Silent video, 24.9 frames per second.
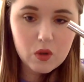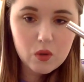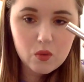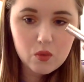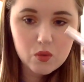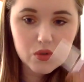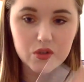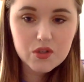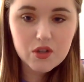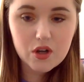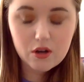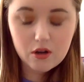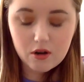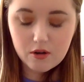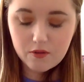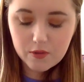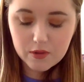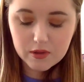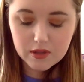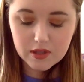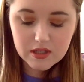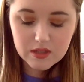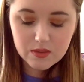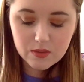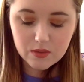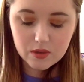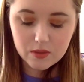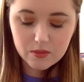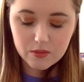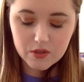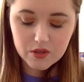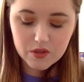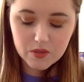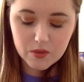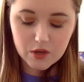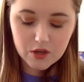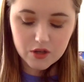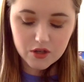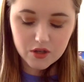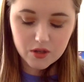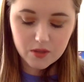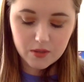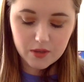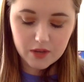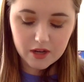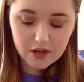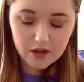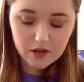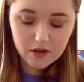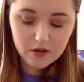we'll start off with this one. I'm going to swatch it on my
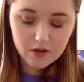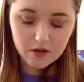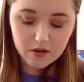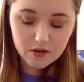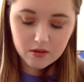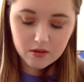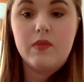hand.